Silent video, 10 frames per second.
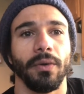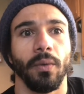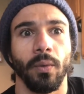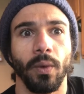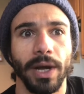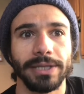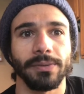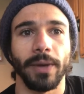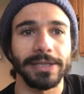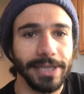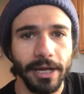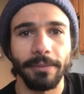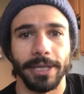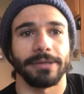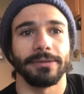What's, when's it
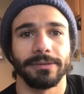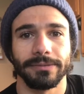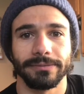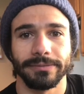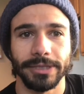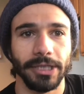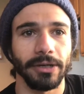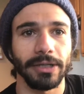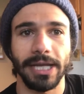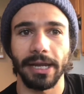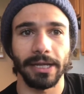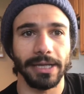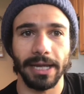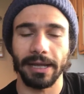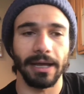coming? You know, can I,
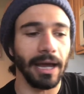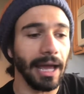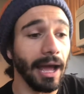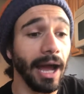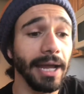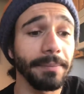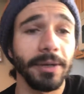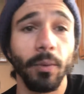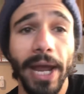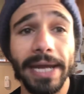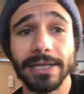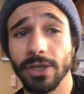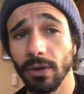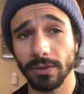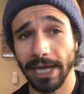can I, I, I had been waiting
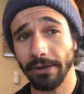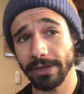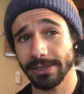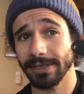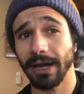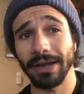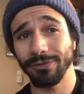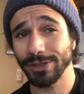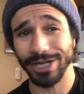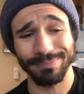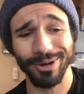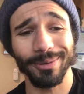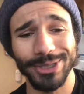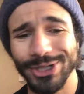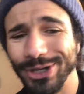to carry this knife, which I
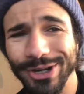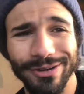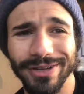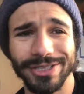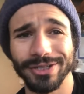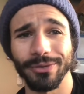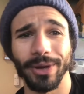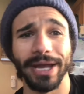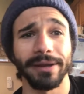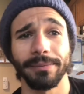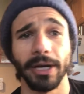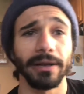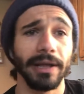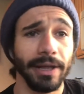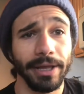probably shouldn't have, I shouldn't have waited,
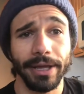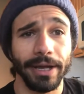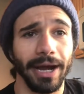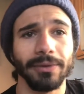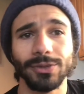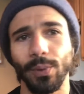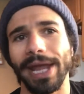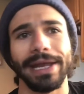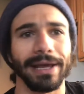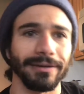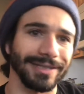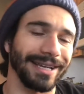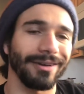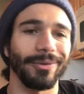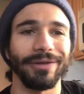but I was waiting, I was
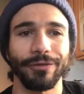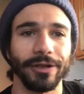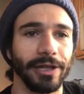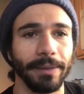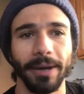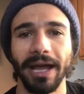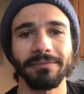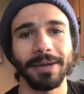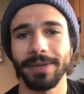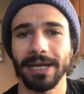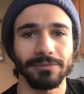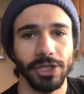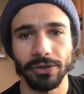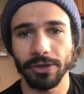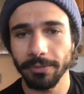like, I'll wait for the clip. I have my
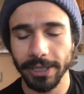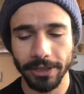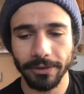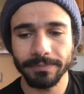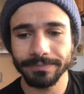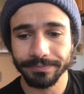PM2, no big deal.